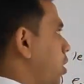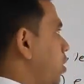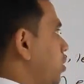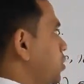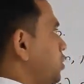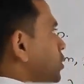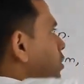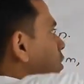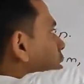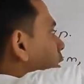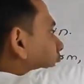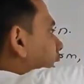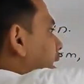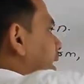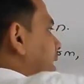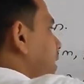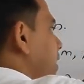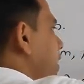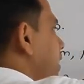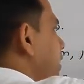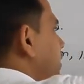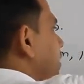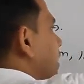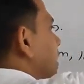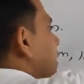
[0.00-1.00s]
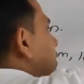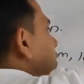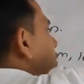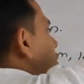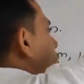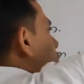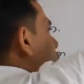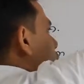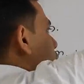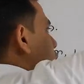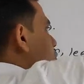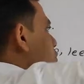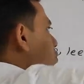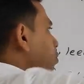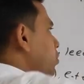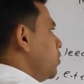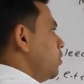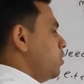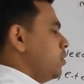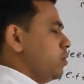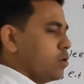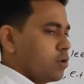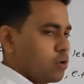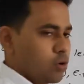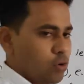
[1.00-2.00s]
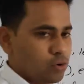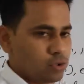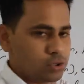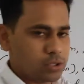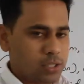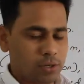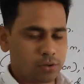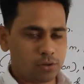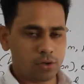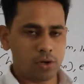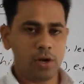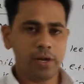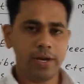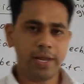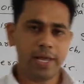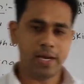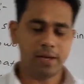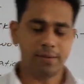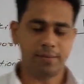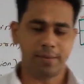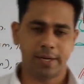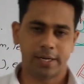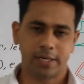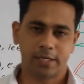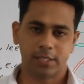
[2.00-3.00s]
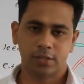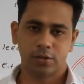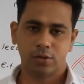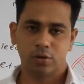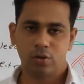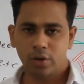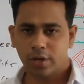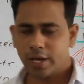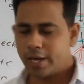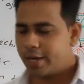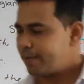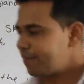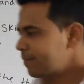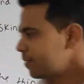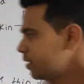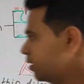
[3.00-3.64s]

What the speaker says: Oxygen enters and CO2 goes out or eliminated. Okay,